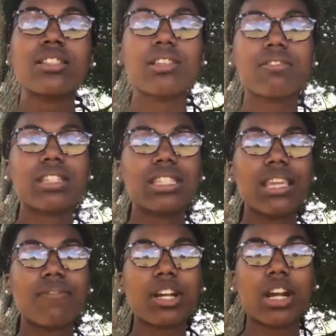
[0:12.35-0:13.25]
to
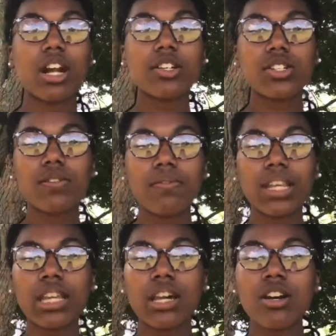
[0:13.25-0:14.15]
receive encouraging
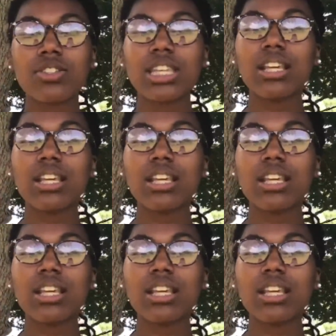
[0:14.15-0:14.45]
videos